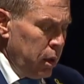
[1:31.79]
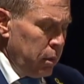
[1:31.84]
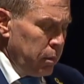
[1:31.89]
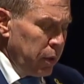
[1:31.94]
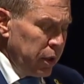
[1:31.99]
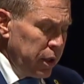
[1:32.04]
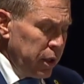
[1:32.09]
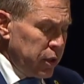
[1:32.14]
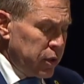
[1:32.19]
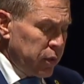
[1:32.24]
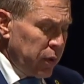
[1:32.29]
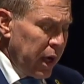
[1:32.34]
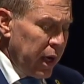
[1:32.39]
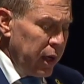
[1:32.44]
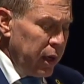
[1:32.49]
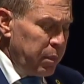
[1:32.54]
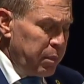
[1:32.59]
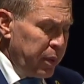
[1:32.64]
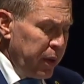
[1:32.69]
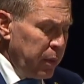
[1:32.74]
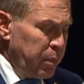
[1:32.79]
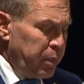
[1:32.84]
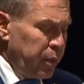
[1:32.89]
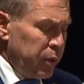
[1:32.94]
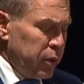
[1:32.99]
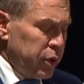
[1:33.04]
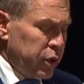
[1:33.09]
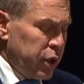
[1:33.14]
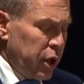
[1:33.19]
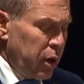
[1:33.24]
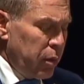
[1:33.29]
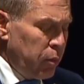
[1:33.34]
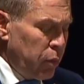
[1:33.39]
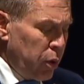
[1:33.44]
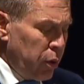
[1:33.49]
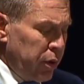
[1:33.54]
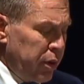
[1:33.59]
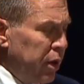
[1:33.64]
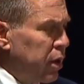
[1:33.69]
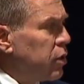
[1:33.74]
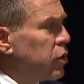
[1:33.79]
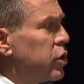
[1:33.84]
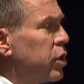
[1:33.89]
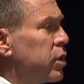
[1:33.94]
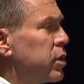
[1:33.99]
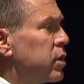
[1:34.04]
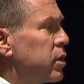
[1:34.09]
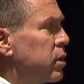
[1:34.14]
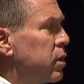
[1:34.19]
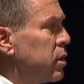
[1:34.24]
But the Israeli people share more than just